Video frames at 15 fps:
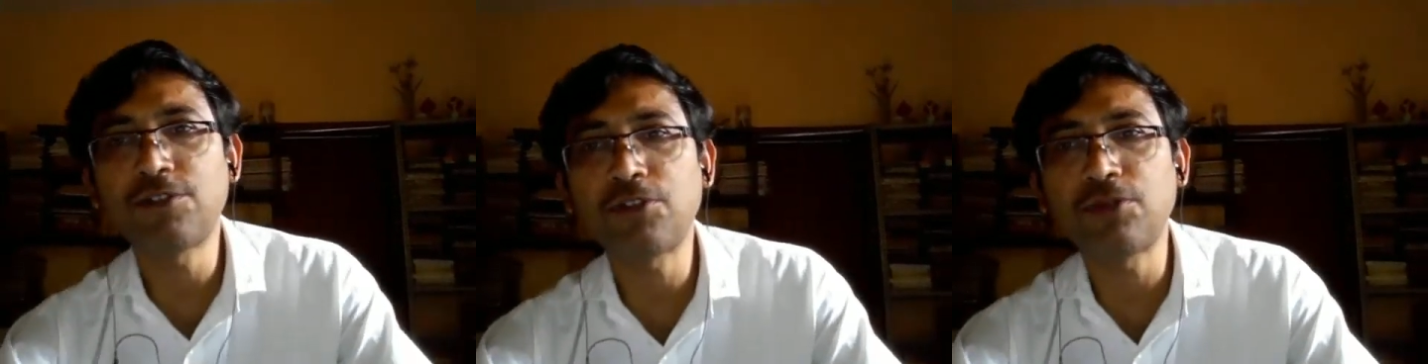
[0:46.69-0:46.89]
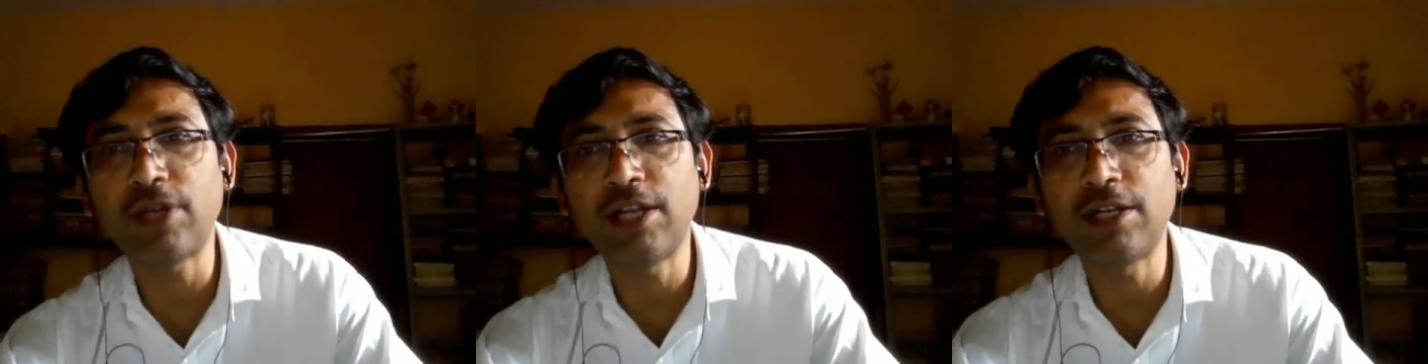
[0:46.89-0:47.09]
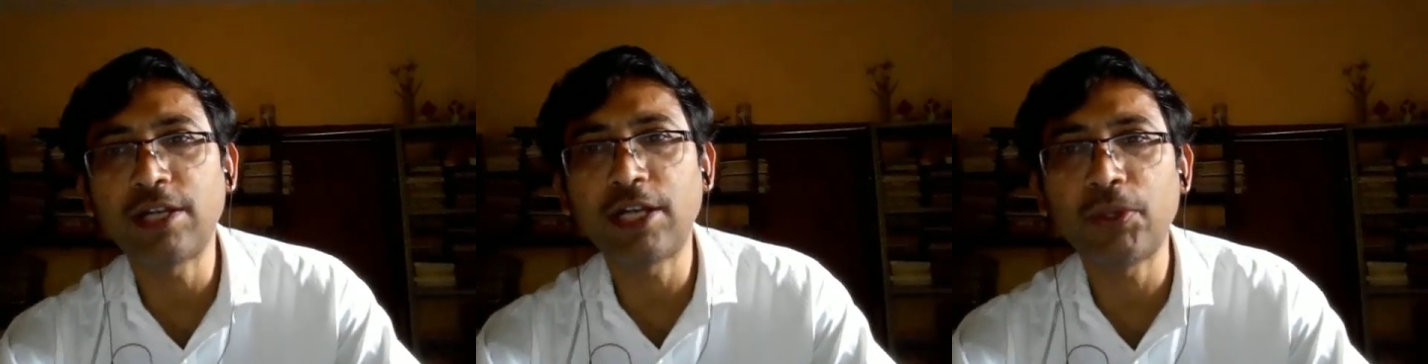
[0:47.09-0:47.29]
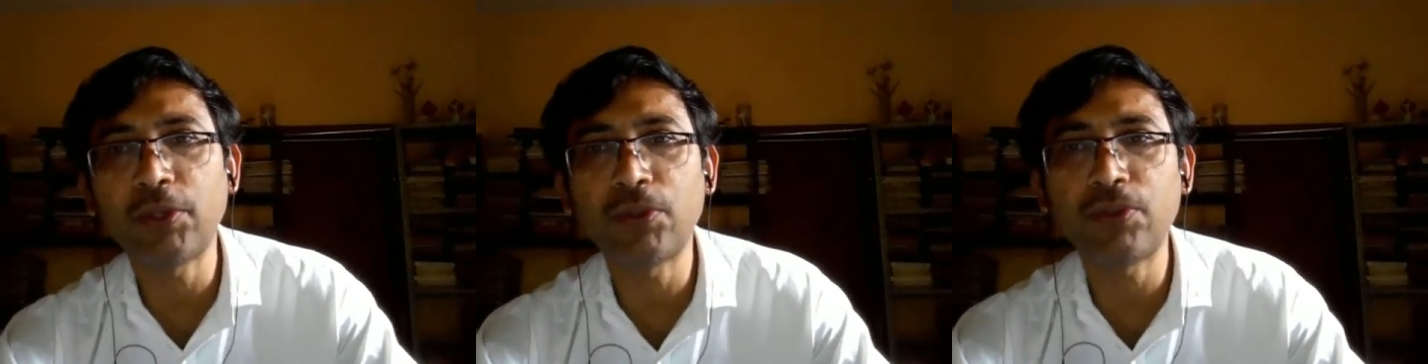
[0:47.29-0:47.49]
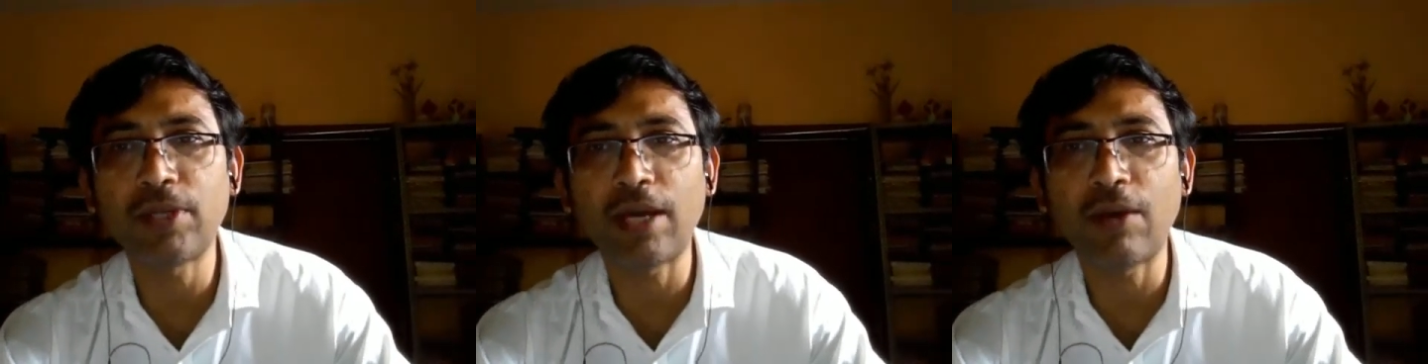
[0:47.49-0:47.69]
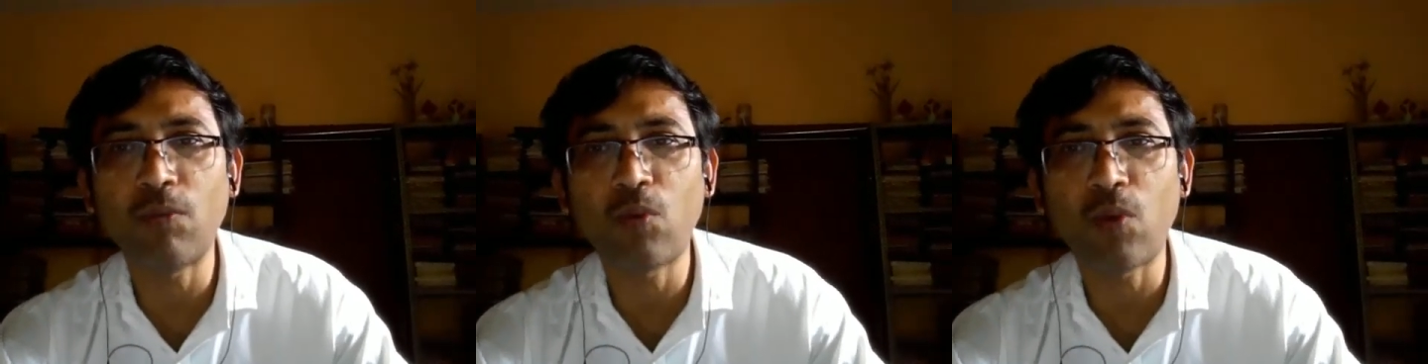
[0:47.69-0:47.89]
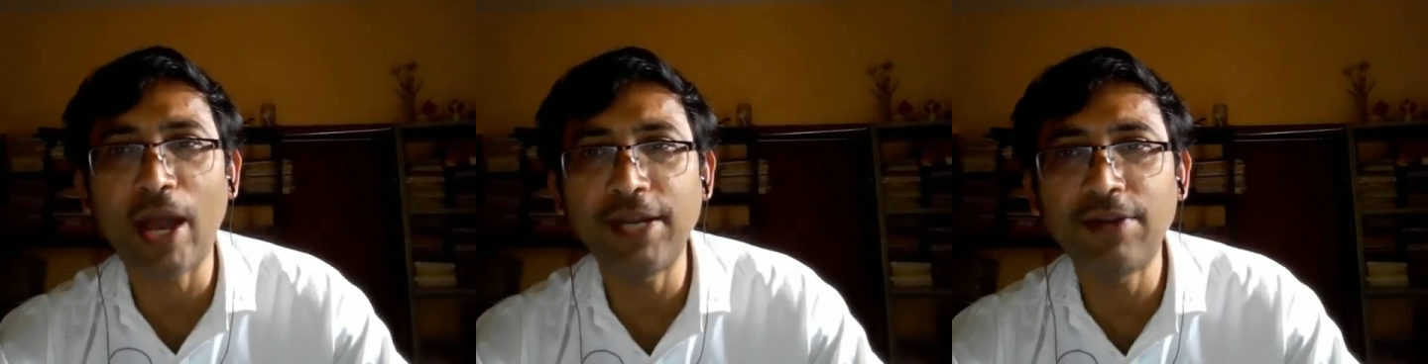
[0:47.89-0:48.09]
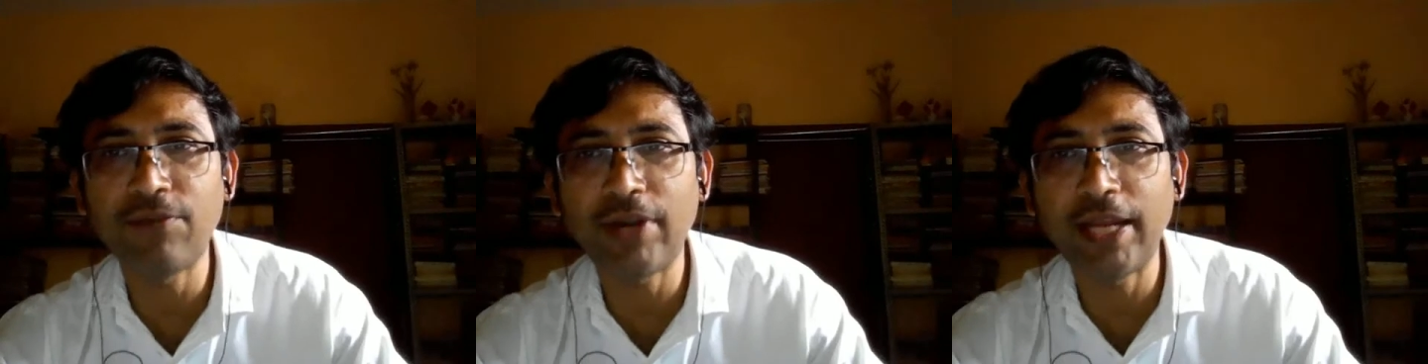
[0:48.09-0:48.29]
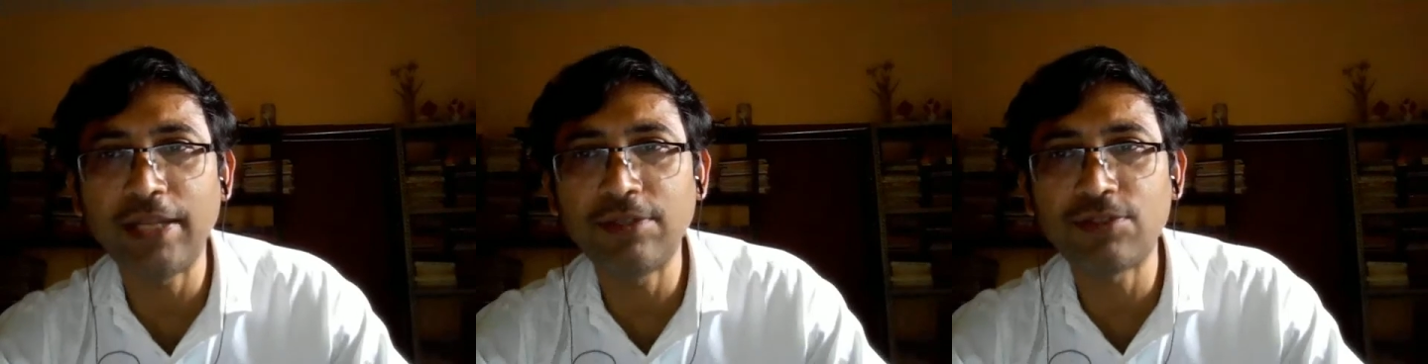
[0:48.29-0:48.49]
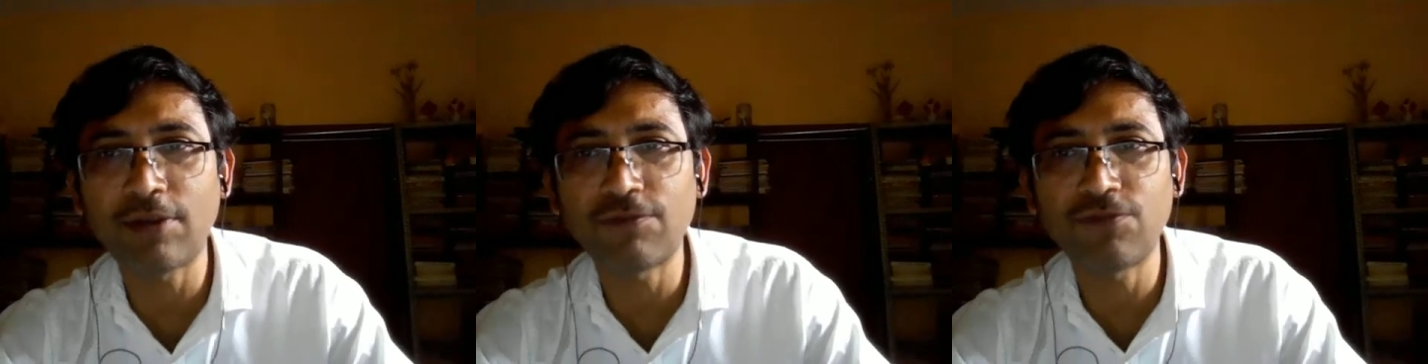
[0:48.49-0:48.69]
to include a wide
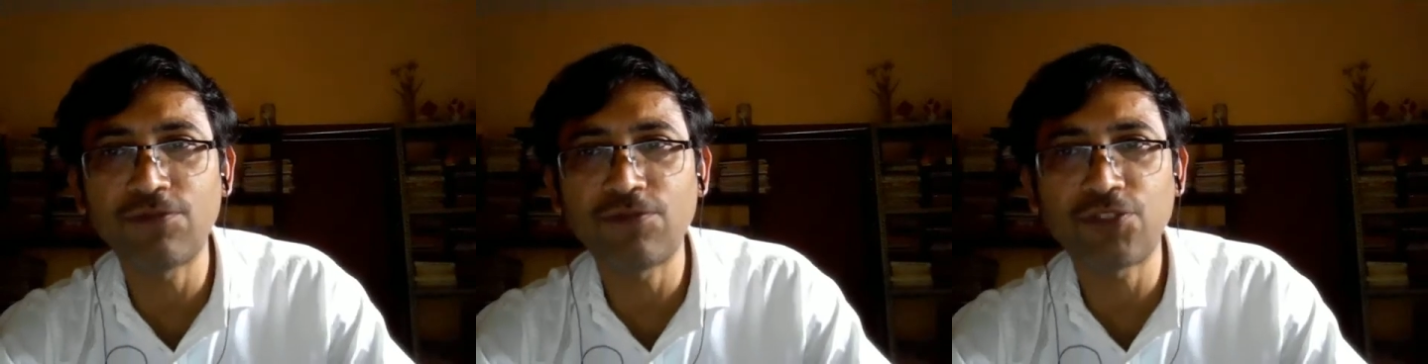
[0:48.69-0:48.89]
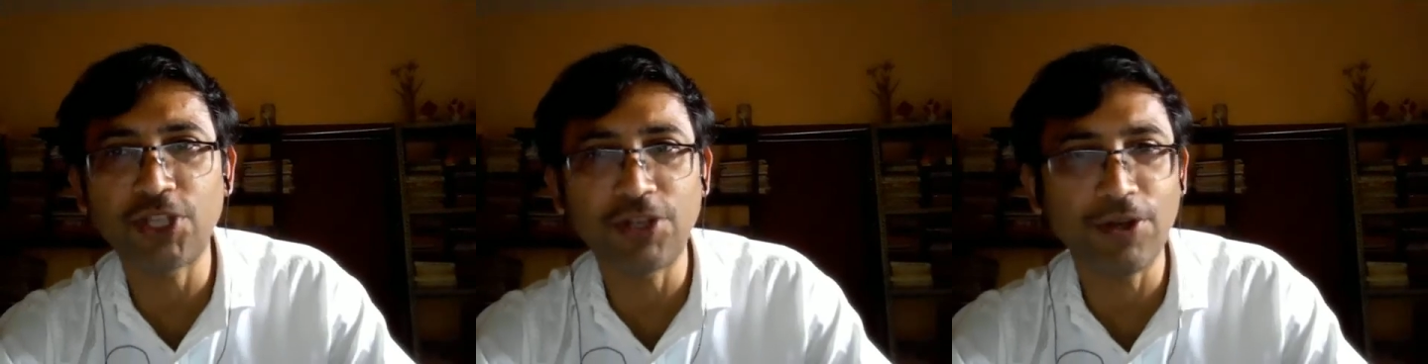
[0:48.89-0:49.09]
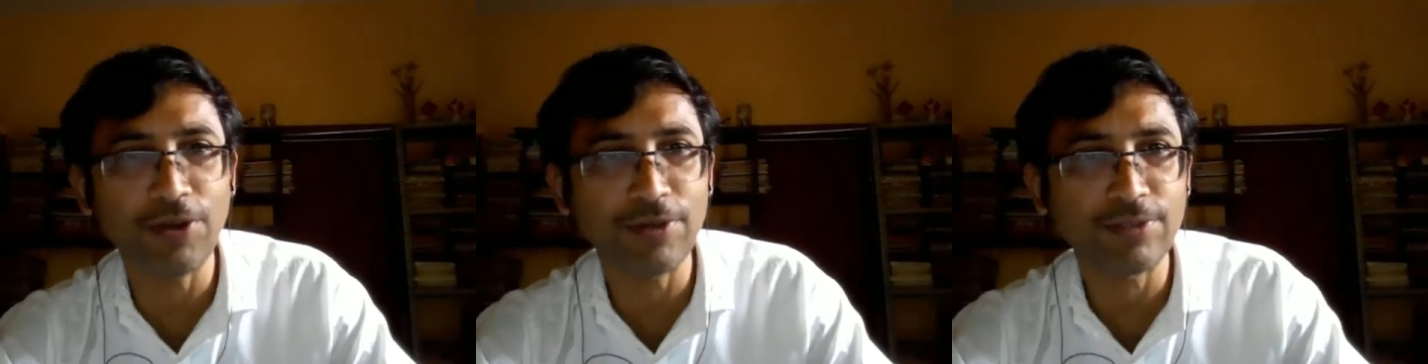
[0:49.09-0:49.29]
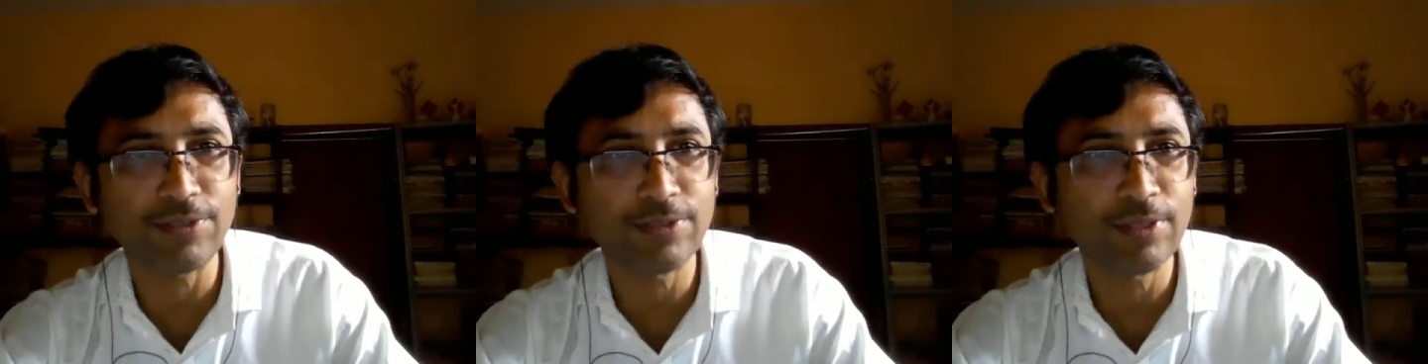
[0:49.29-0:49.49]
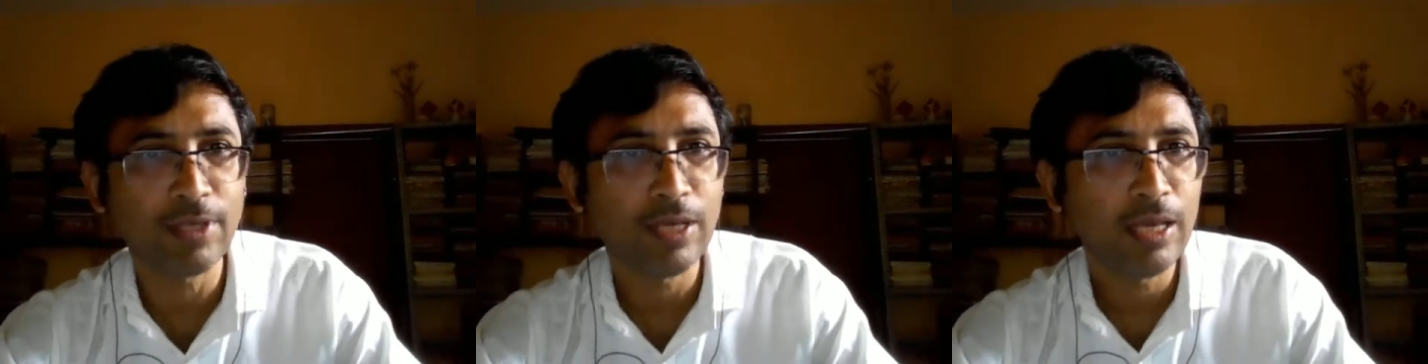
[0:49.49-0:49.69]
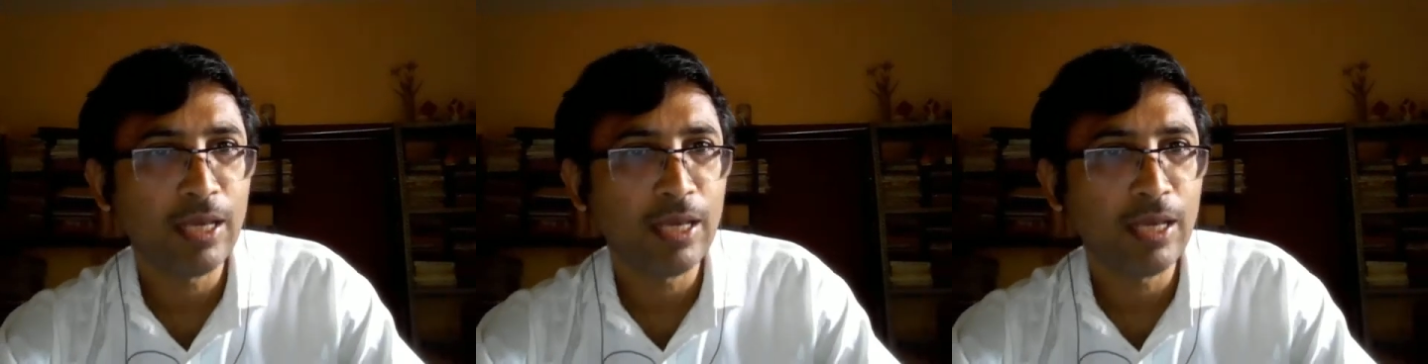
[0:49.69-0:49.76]
range of genres.